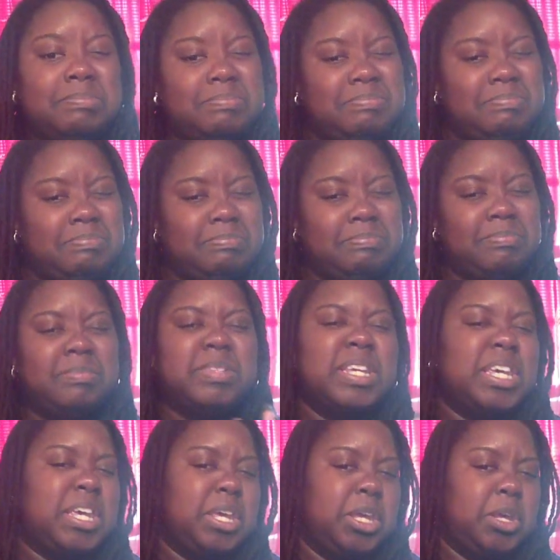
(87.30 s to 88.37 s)

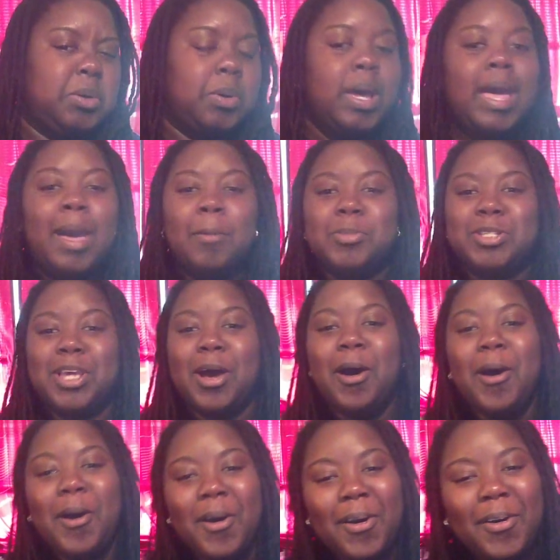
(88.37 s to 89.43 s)
ew.
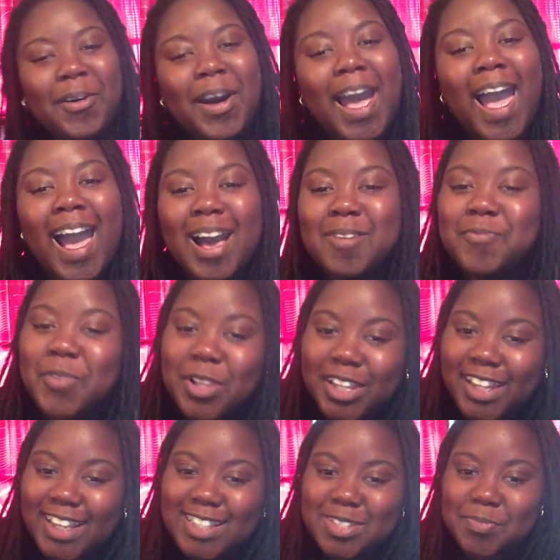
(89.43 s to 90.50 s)
So I'm
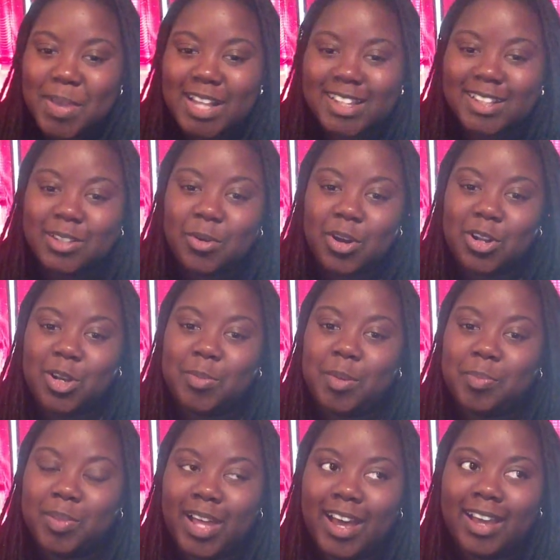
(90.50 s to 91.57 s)
fully expecting the water to be
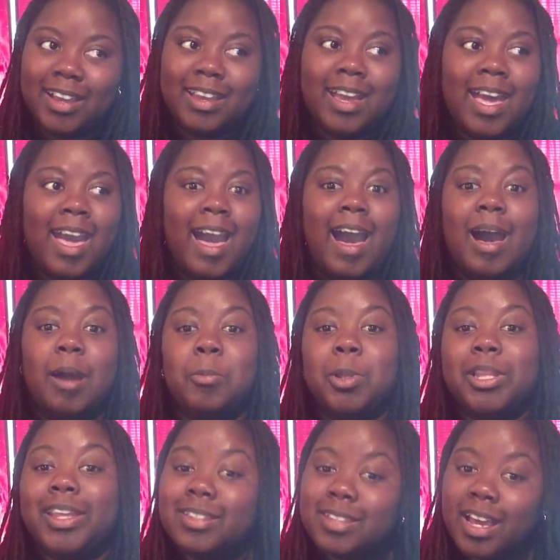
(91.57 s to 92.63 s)
black. I'm
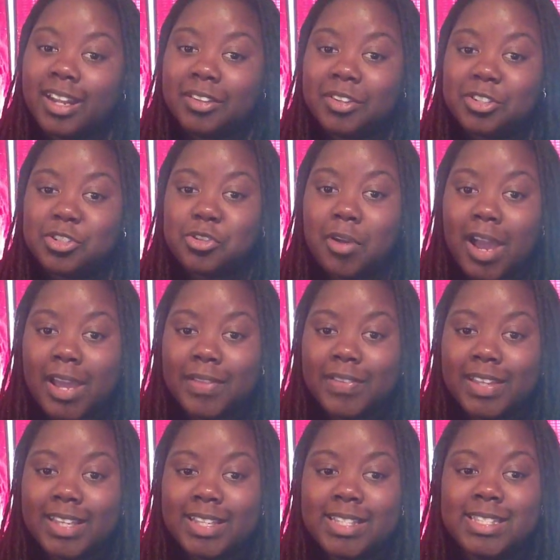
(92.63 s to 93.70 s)
really excited to try
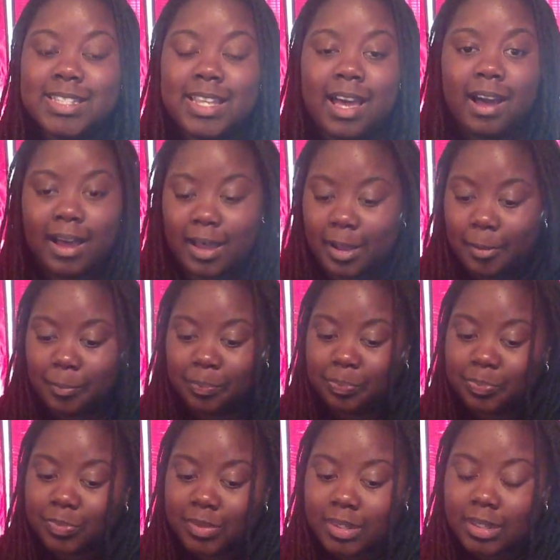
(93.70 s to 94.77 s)
this.
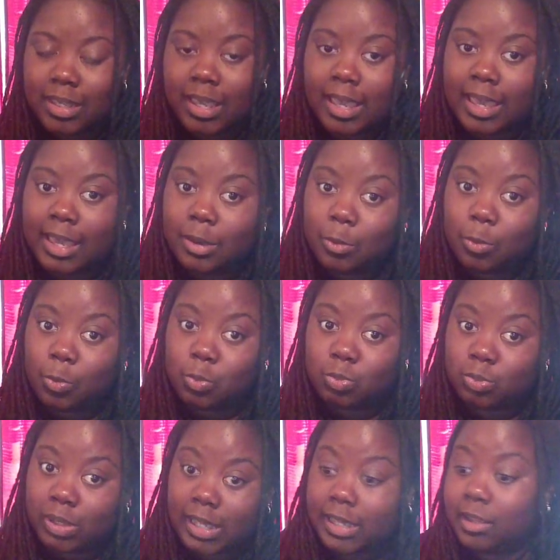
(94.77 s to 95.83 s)
And
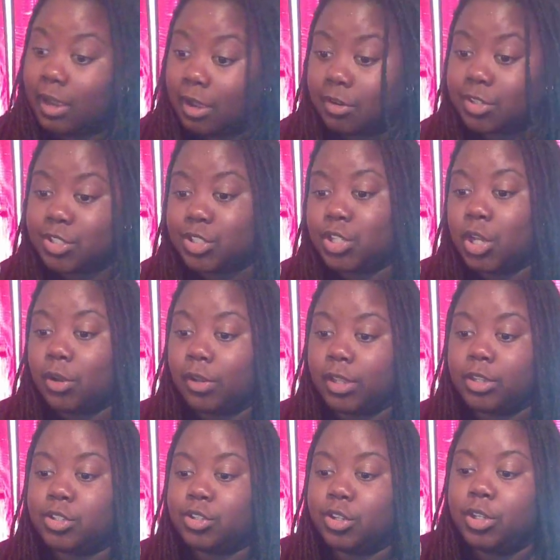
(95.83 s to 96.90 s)
here I'll show
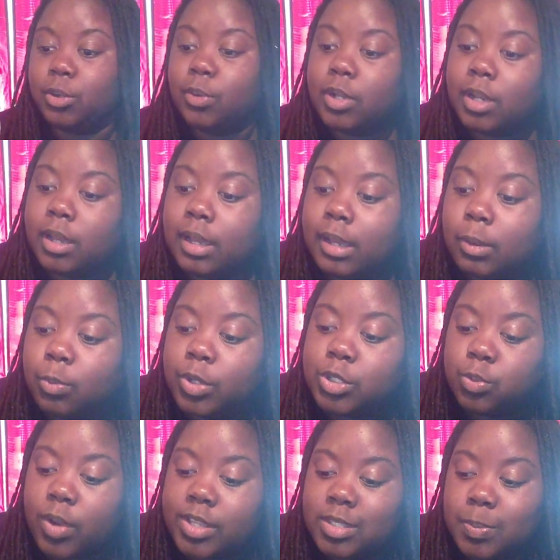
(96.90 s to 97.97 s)
you
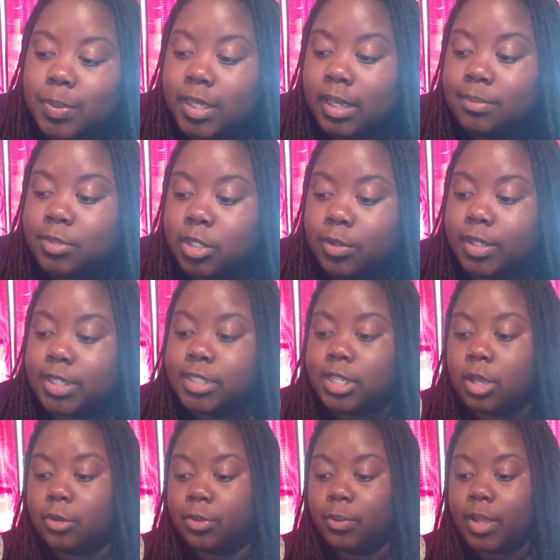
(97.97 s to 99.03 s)
which recipe I'm doing.
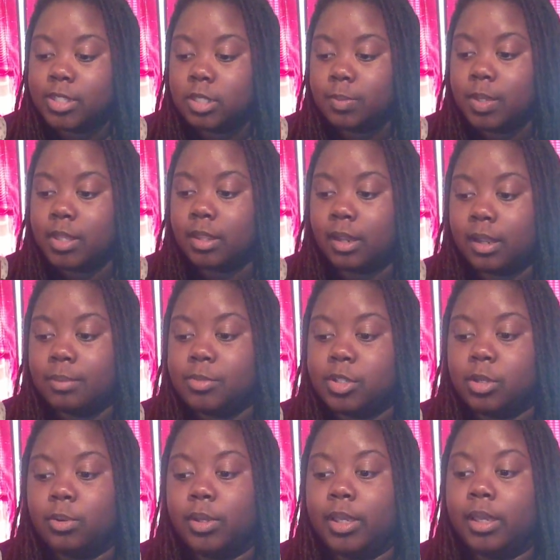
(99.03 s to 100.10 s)
So the recipe that I'm
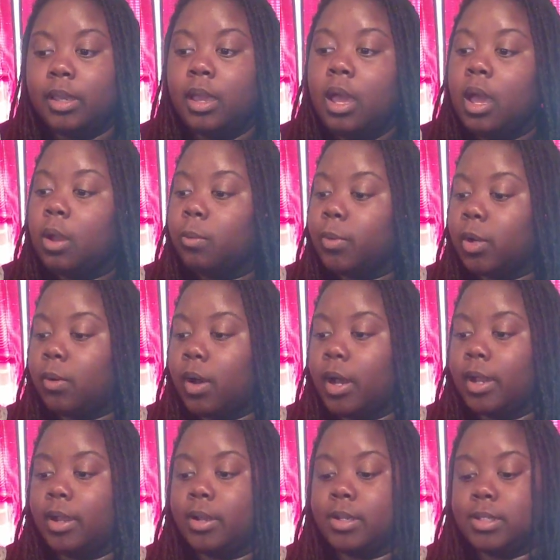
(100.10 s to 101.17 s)
doing
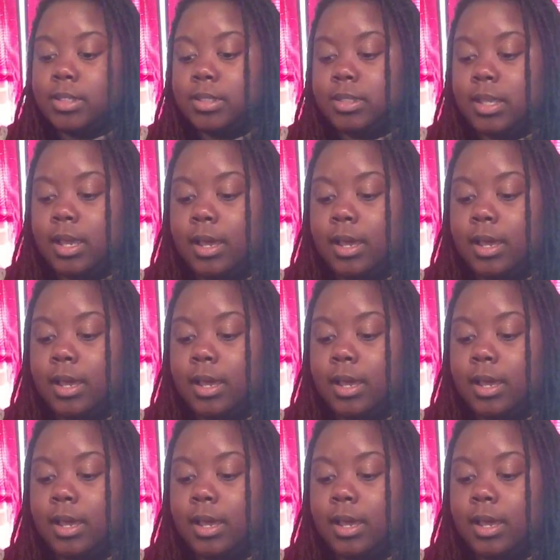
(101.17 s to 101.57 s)
requires